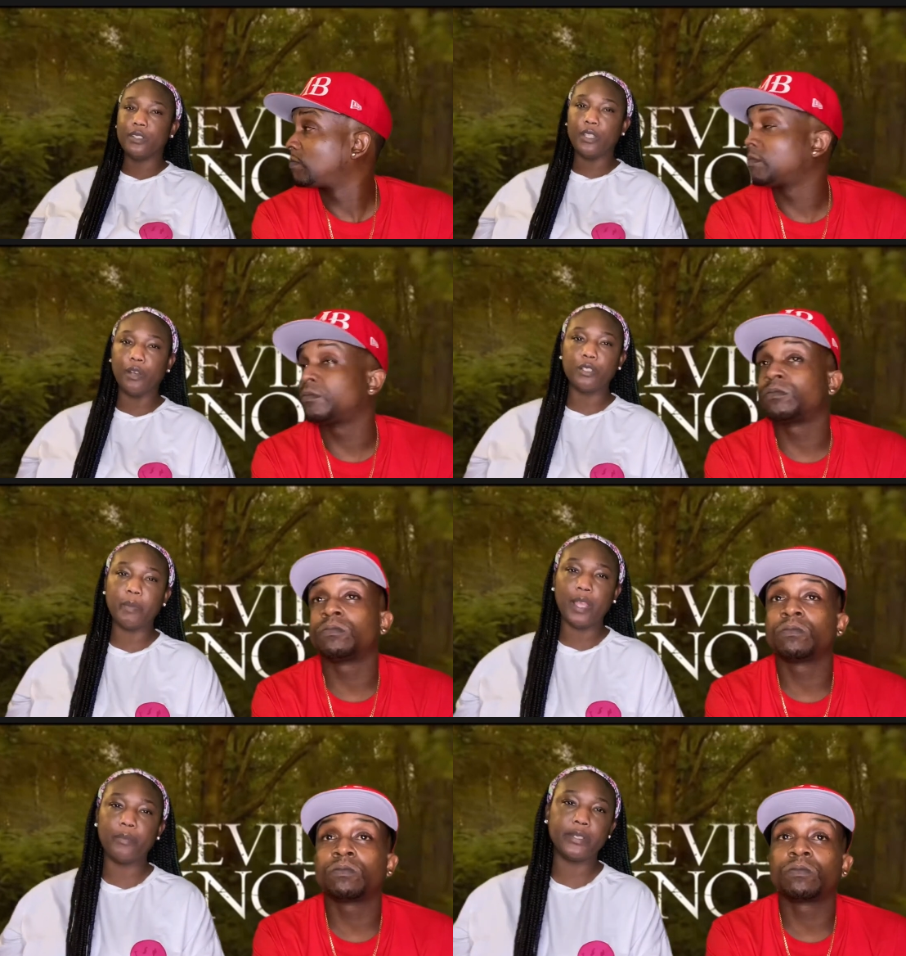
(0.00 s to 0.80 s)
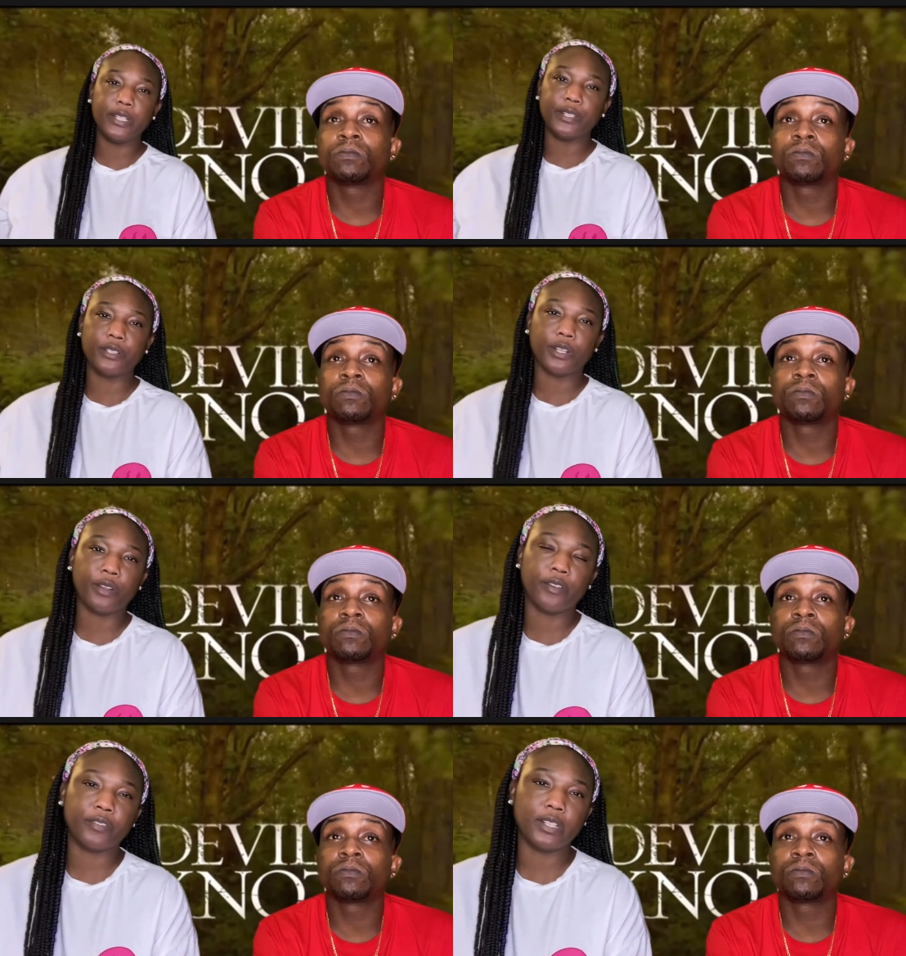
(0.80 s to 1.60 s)
Speaker 1: Those babies didn't
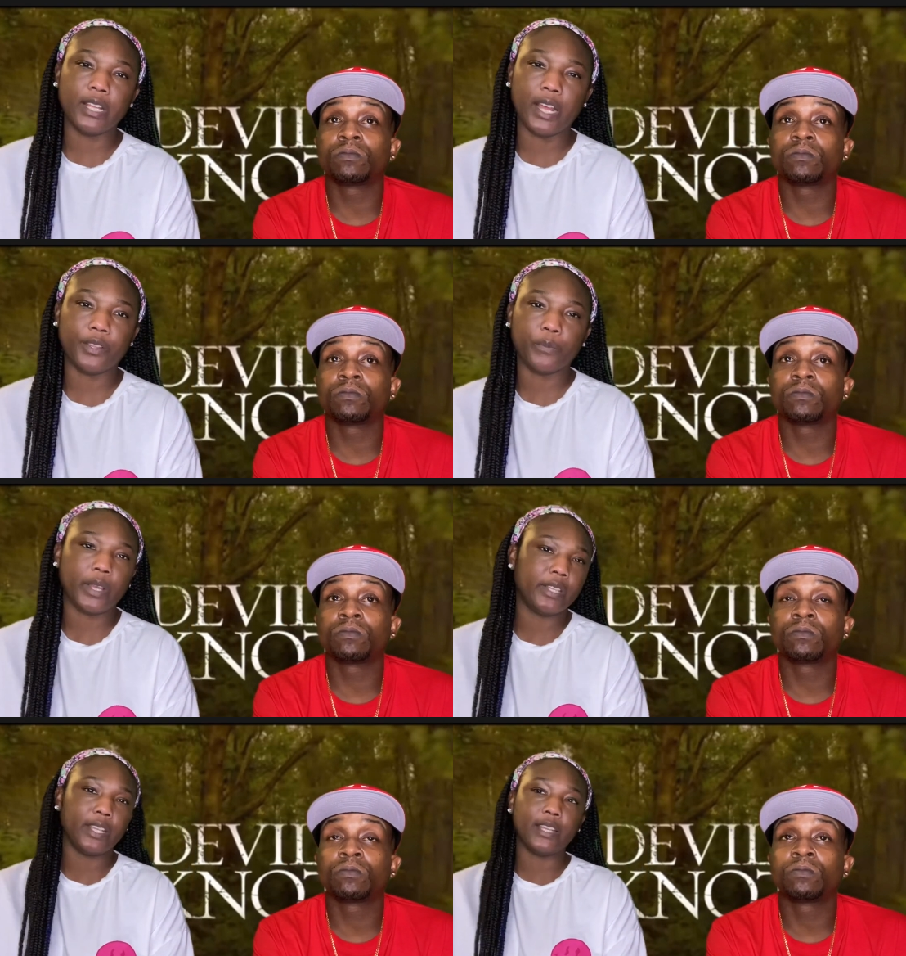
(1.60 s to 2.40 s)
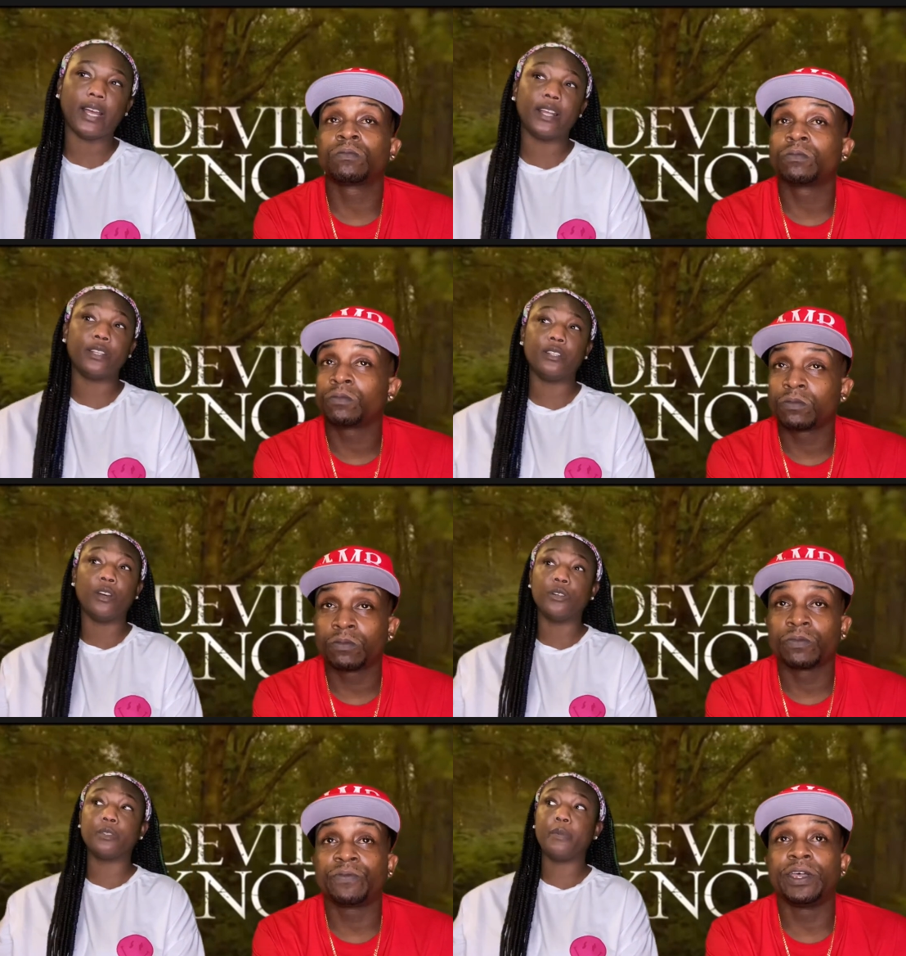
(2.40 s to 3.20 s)
deserve to die the way they died, and
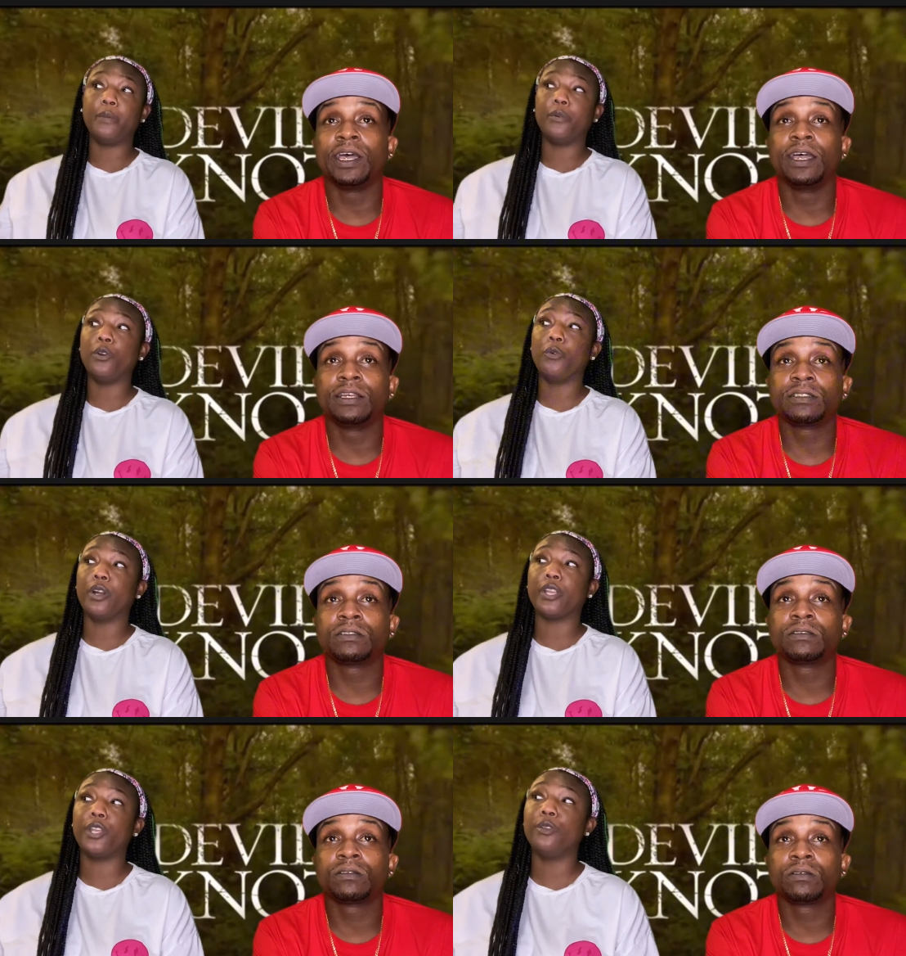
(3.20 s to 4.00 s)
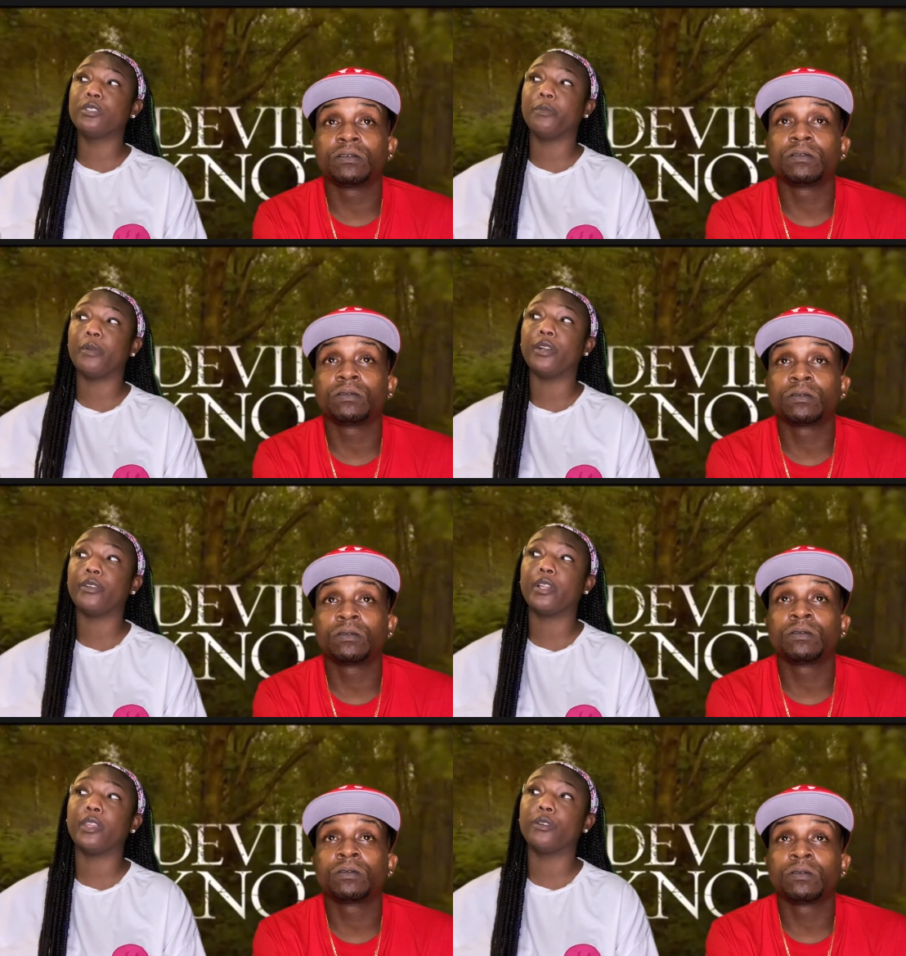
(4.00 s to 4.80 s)
those people uh, who were accused of
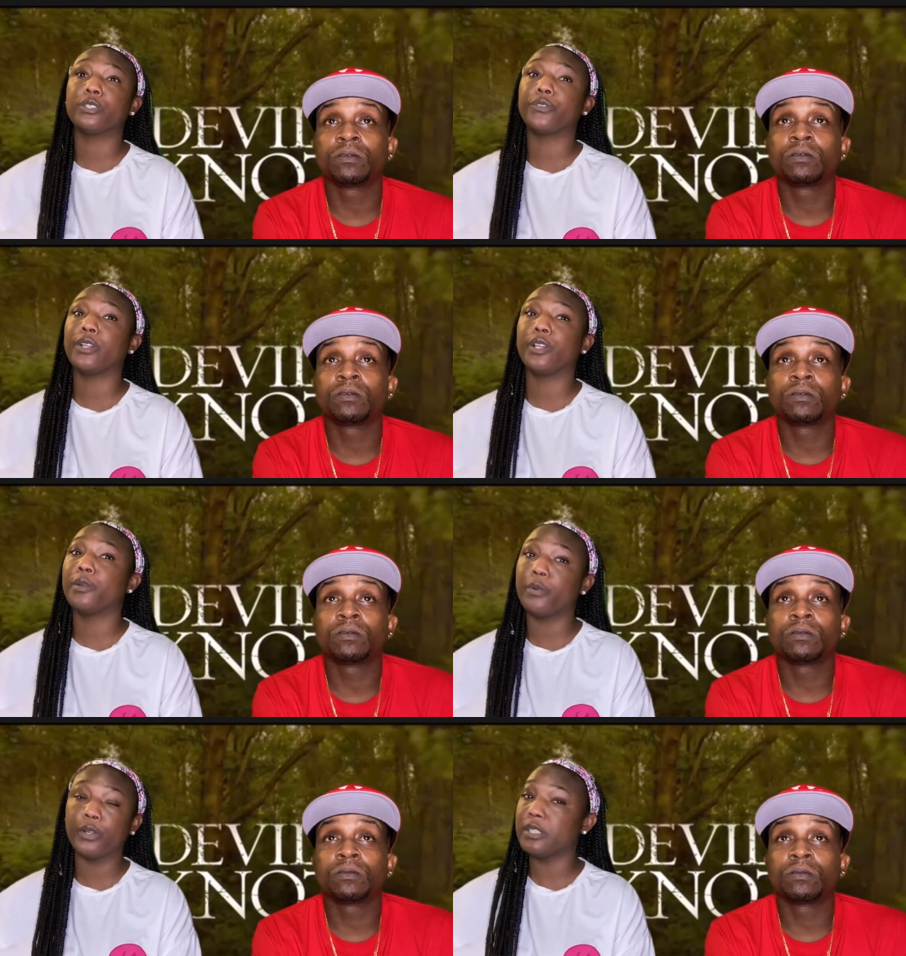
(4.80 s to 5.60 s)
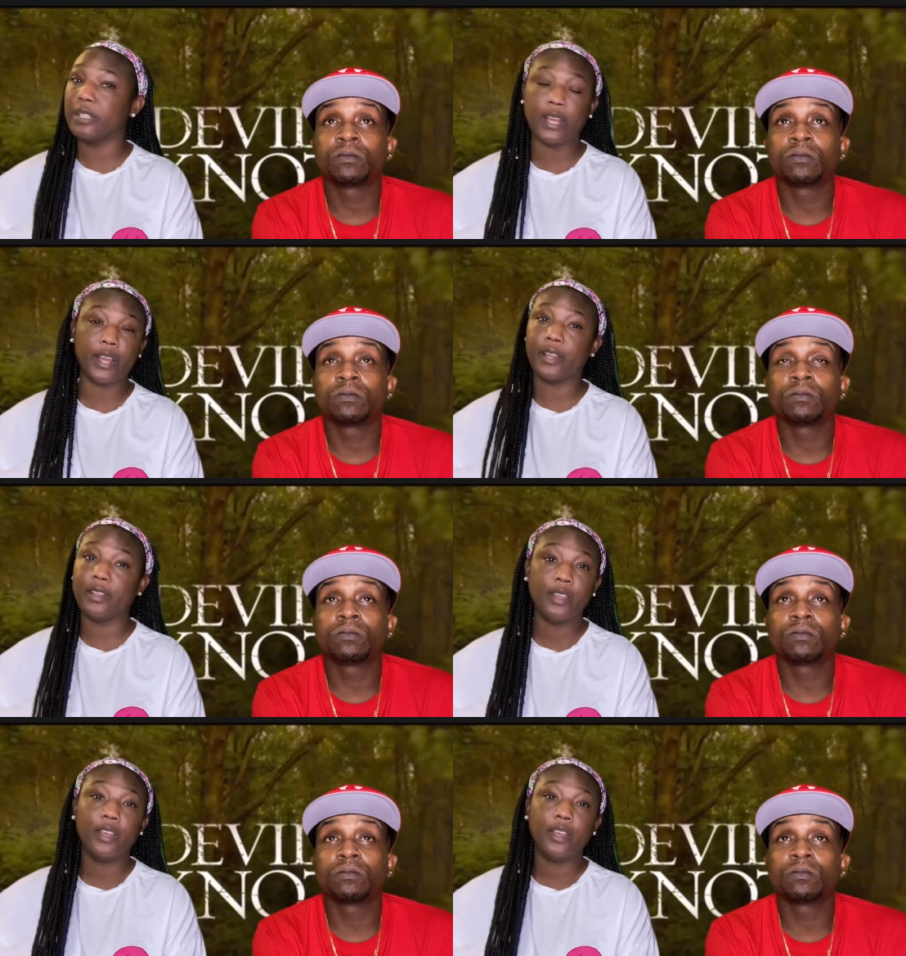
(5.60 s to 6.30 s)
murdering those three little boys are not